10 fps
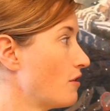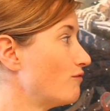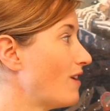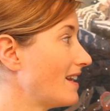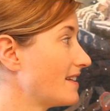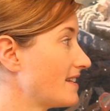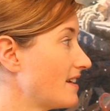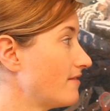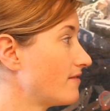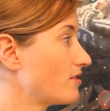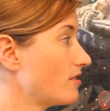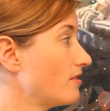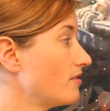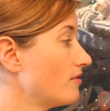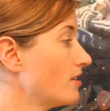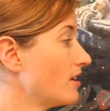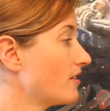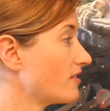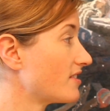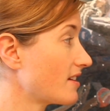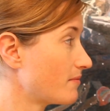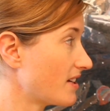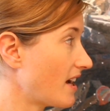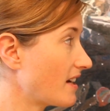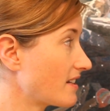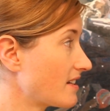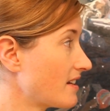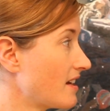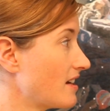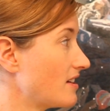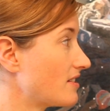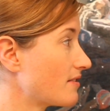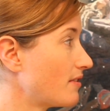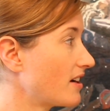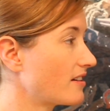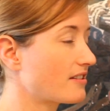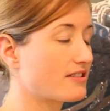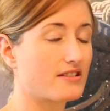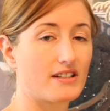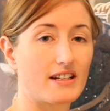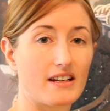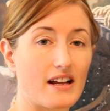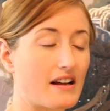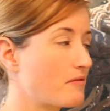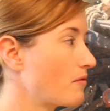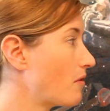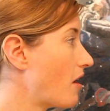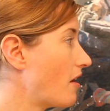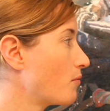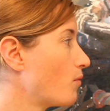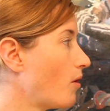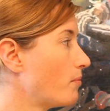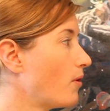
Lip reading: relative to the subject. So I understood at what